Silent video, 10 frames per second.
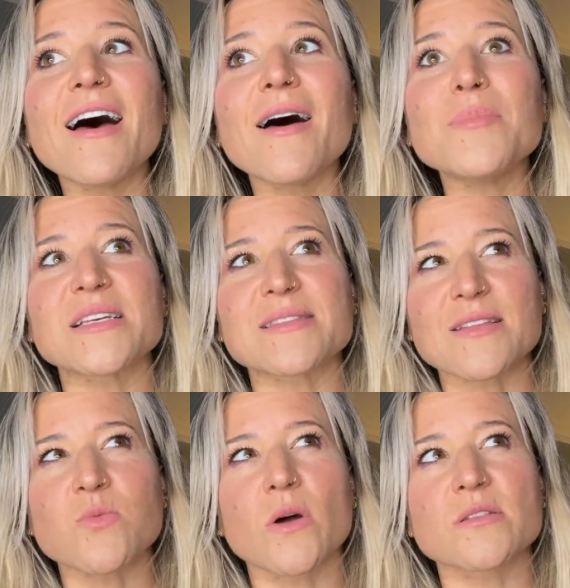because
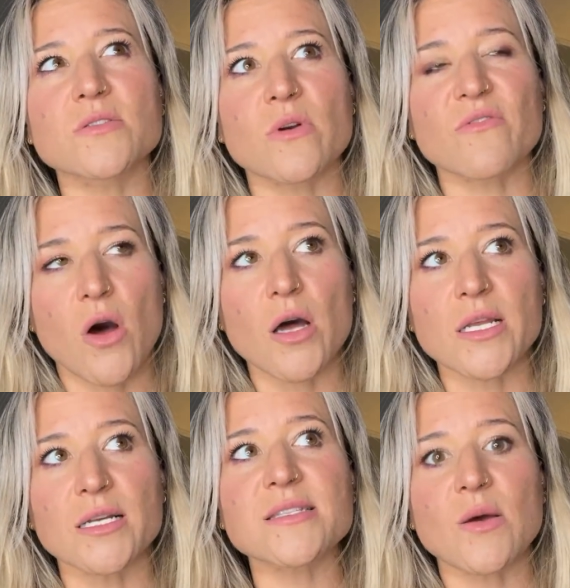that's one sort of
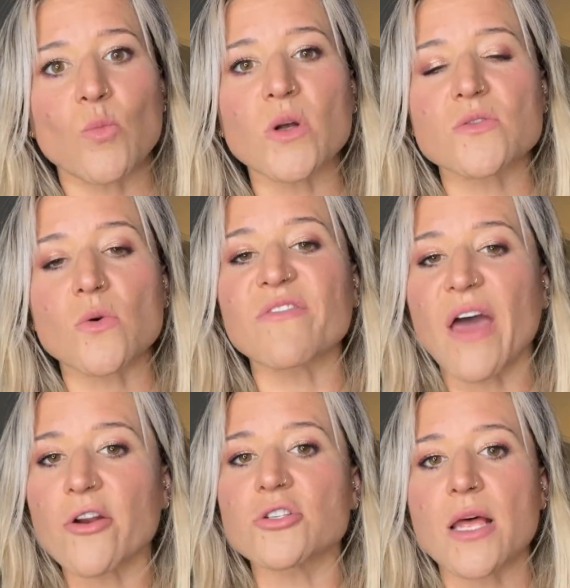audience and one sort of
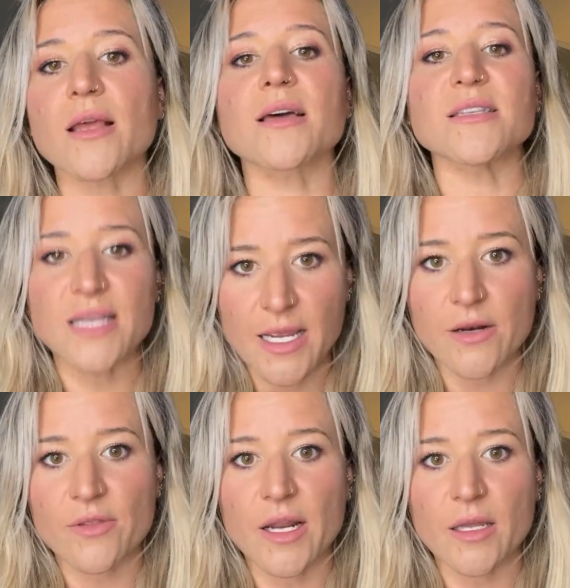energetic
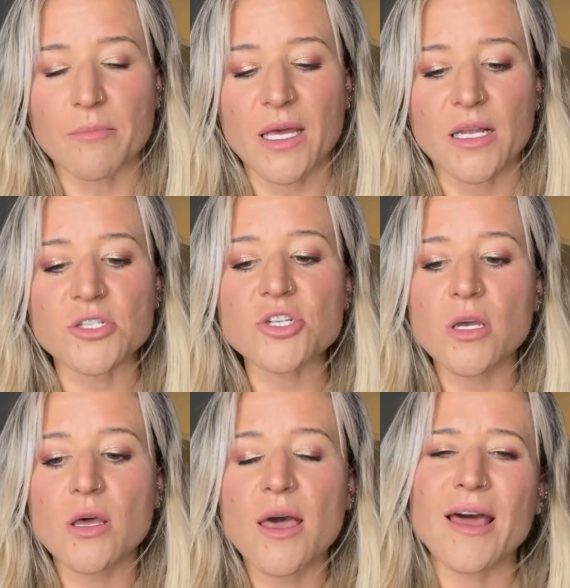container that I can manage.
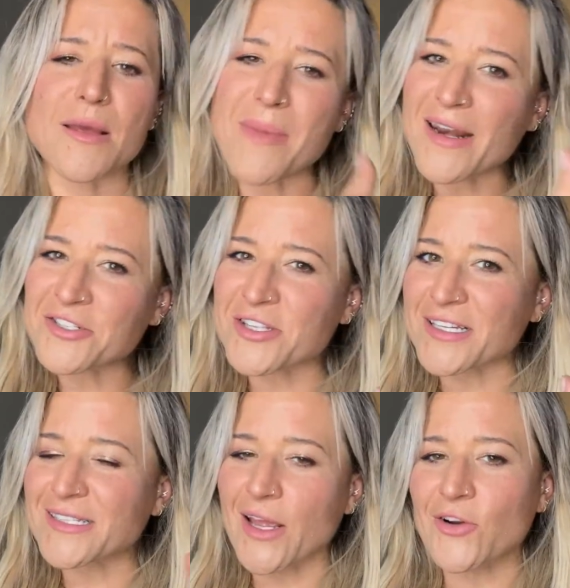And I manage the
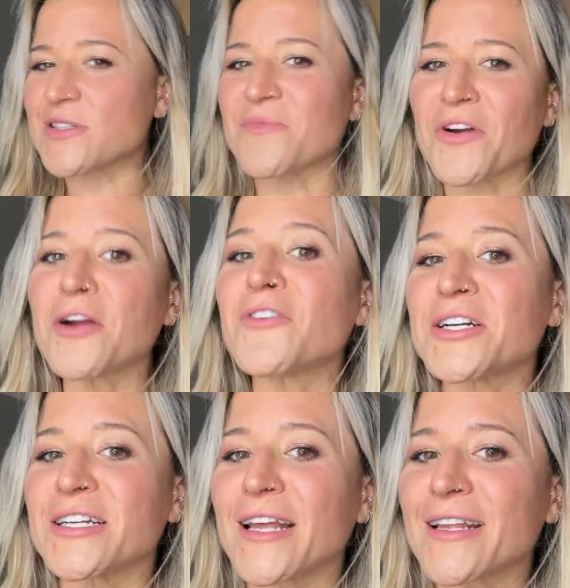containers. I'm very, very
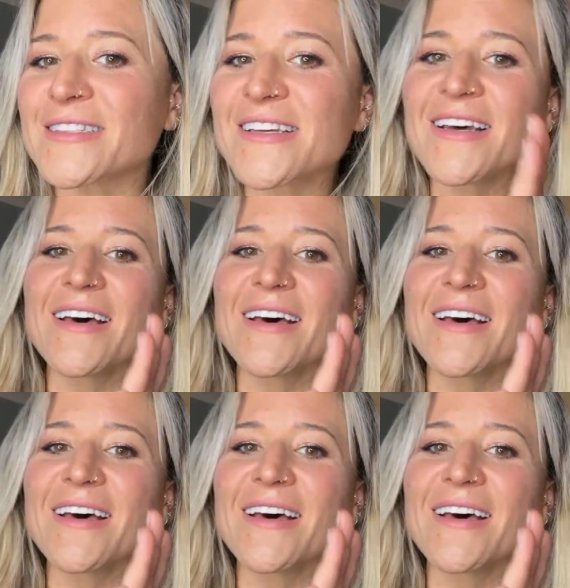good at it.